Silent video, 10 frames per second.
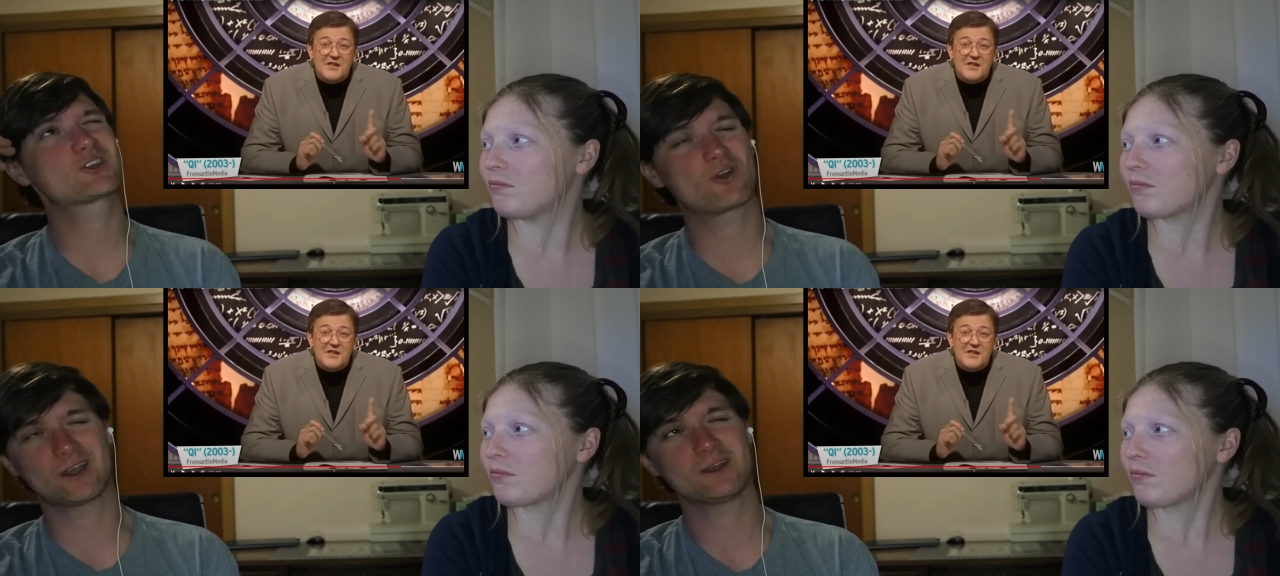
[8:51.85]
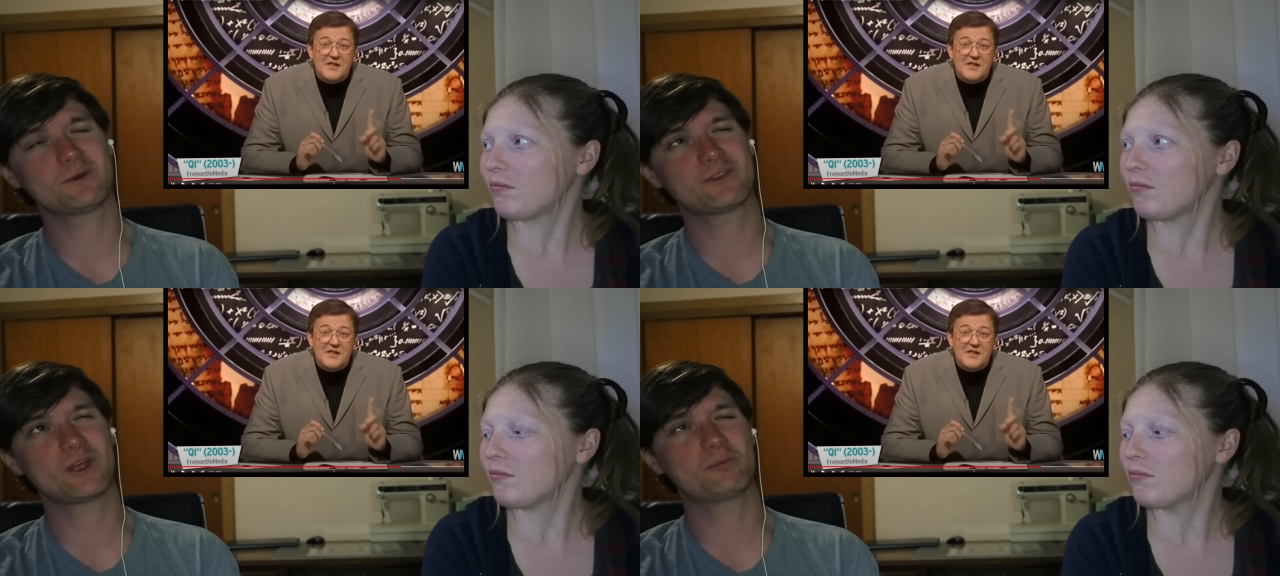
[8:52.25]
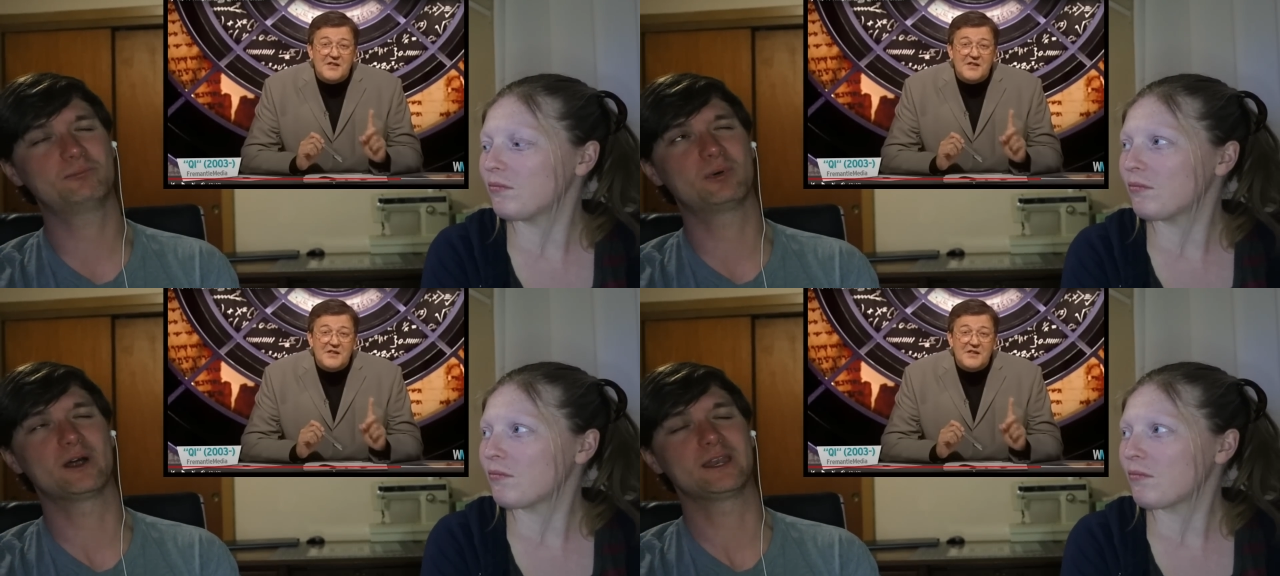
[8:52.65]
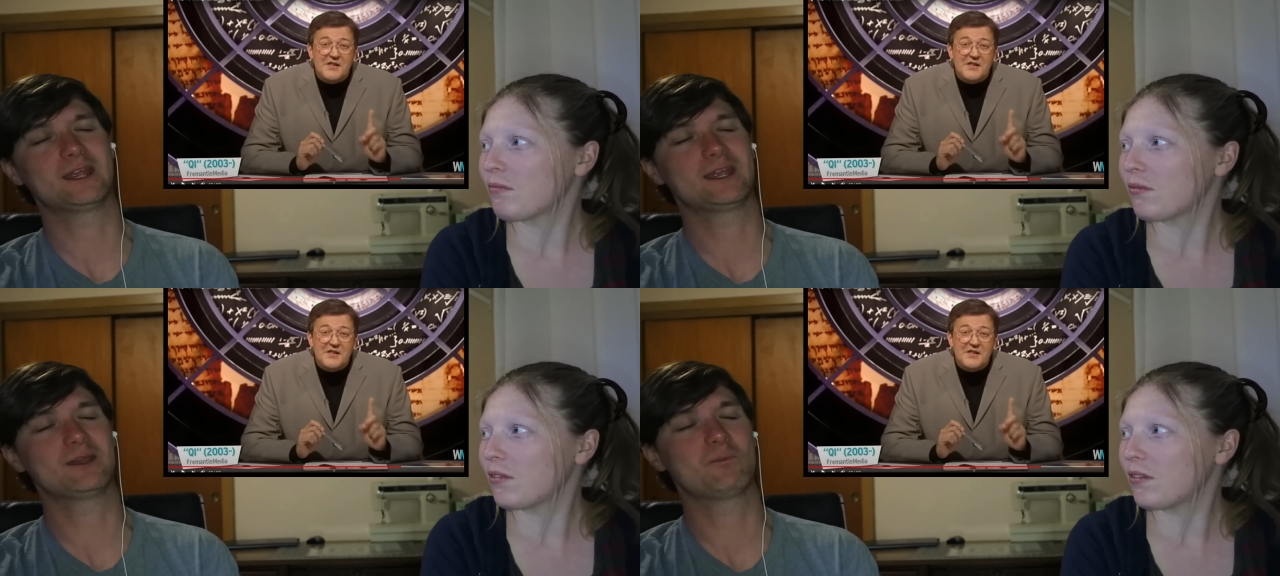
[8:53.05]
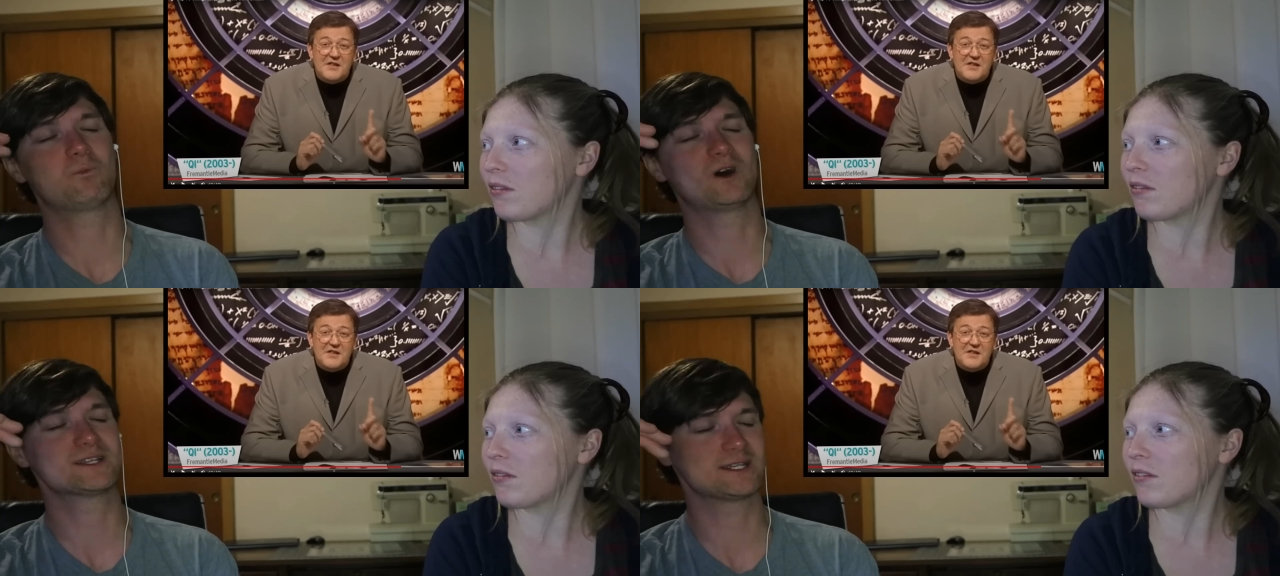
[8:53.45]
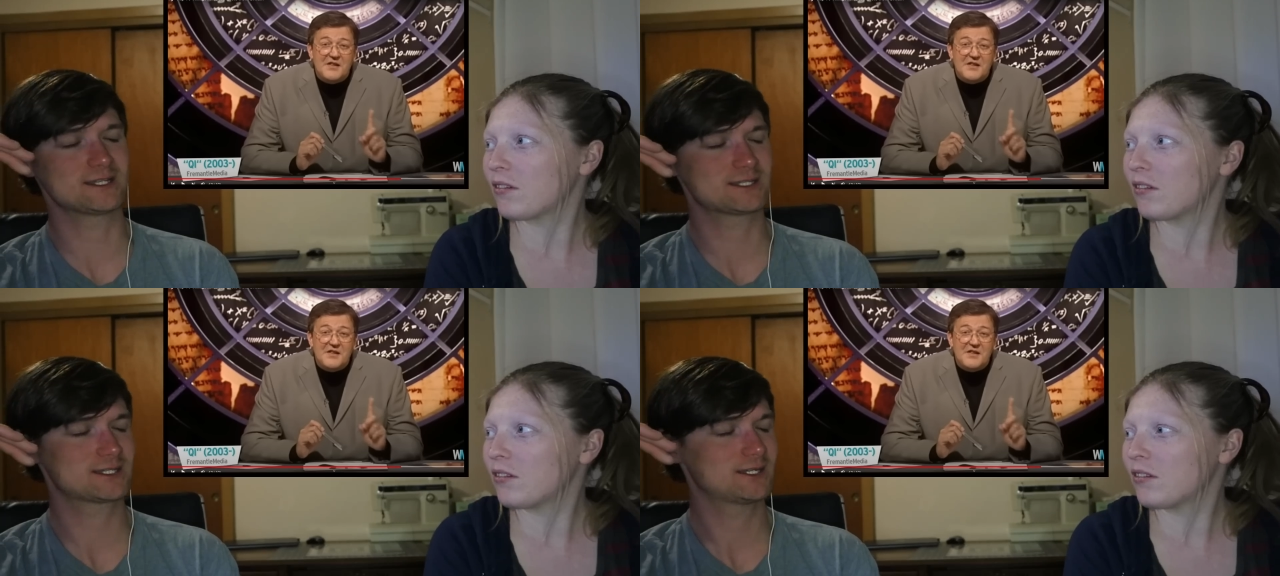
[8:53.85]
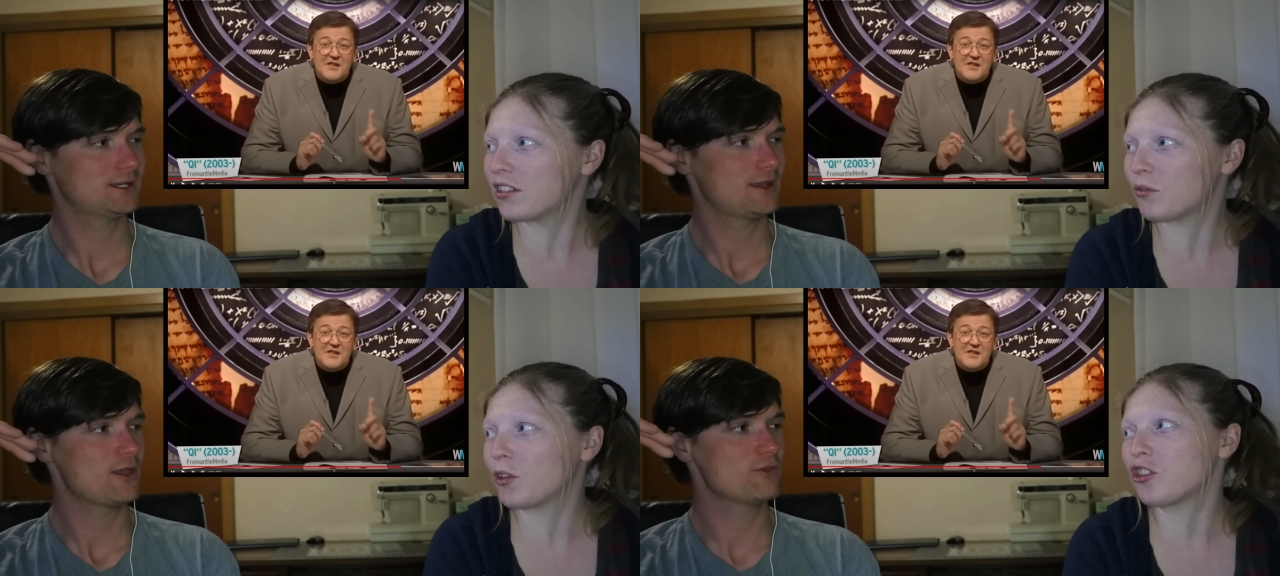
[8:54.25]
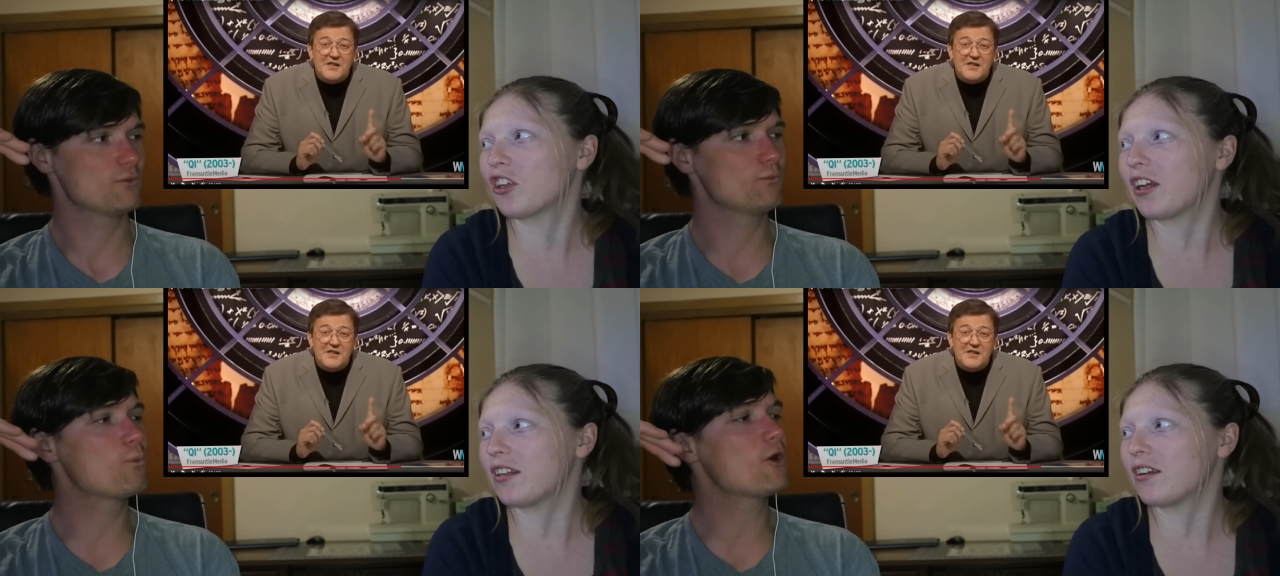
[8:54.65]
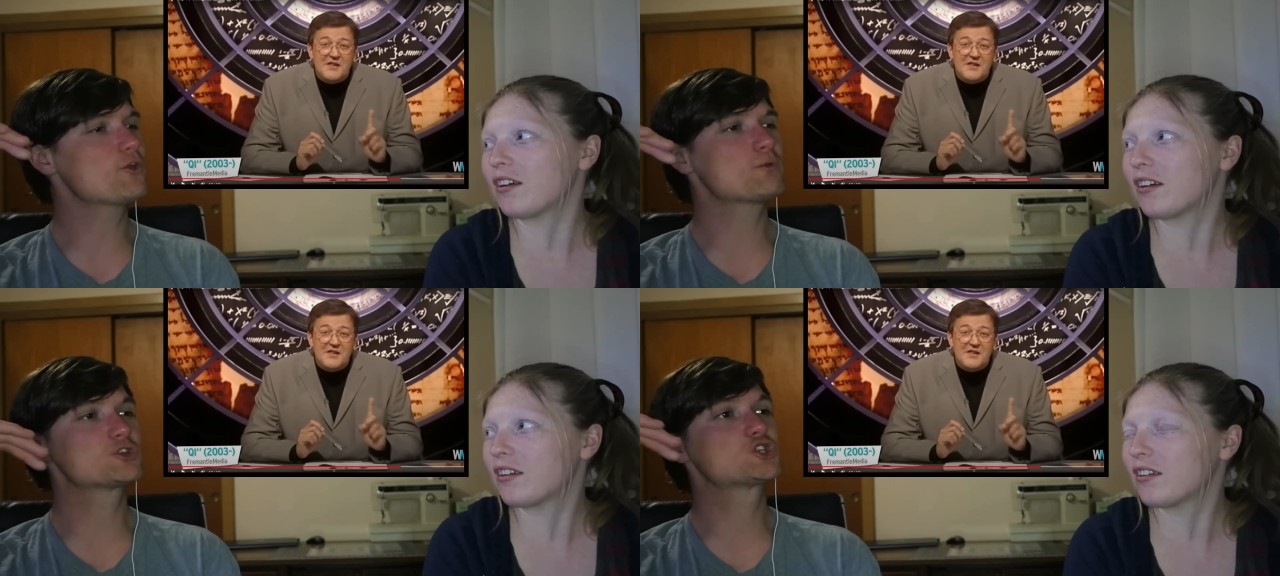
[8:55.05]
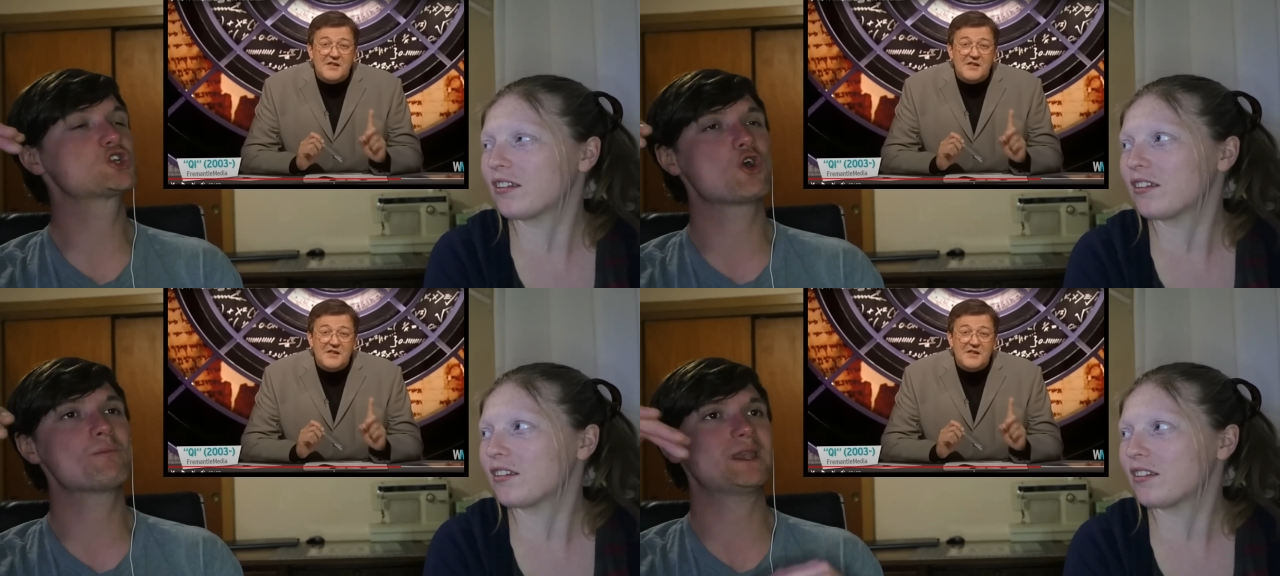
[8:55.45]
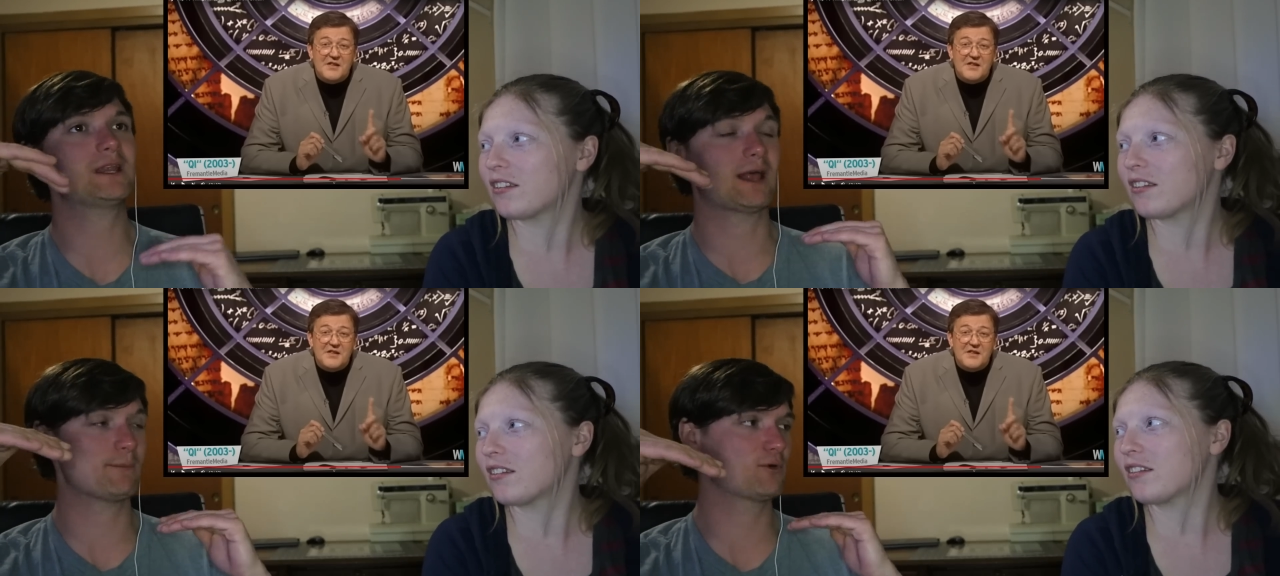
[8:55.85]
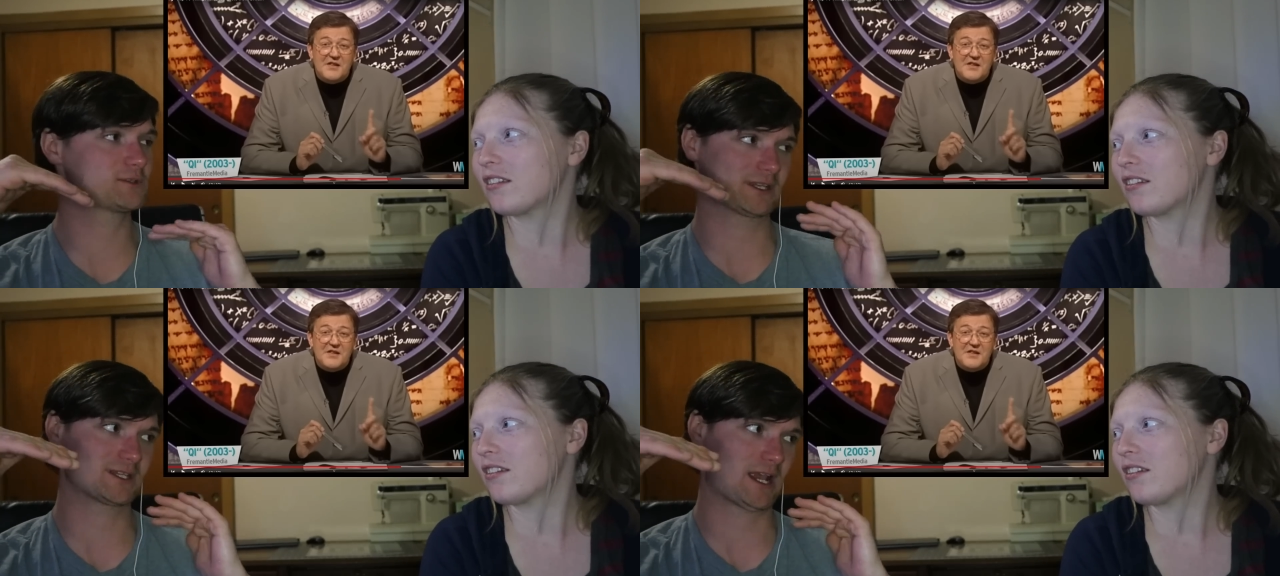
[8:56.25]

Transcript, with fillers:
Speaker 1: credit with it, but it wasn't
Speaker 2: his original idea. Well, there
Speaker 1: were so many light bulbs at the